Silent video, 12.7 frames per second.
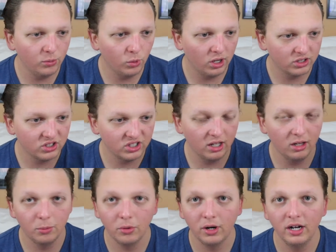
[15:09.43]
Ewoks
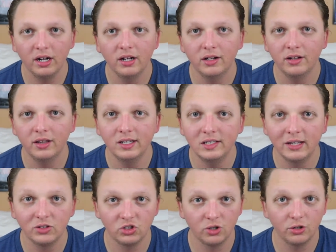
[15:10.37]
celebrated the
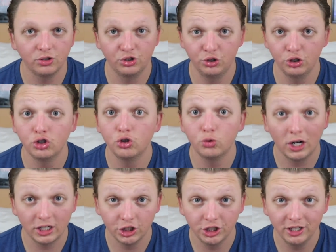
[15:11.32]
Death Star's
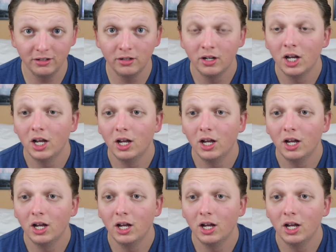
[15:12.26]
destruction,